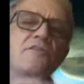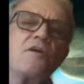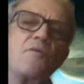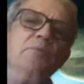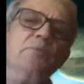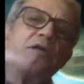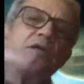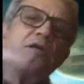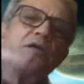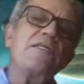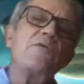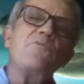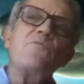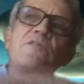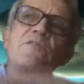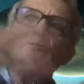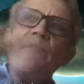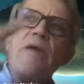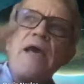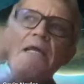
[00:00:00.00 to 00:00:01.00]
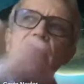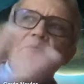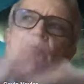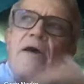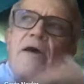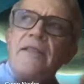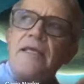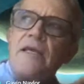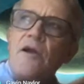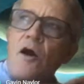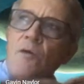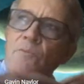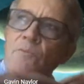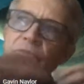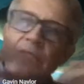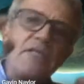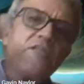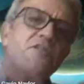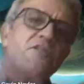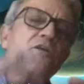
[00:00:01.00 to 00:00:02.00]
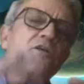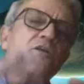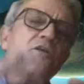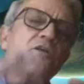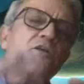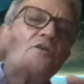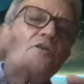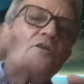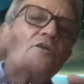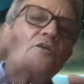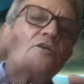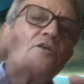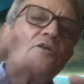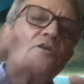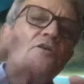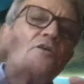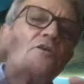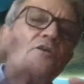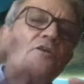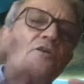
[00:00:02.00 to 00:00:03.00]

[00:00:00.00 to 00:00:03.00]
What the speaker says: So because it was made by the omniscient creator,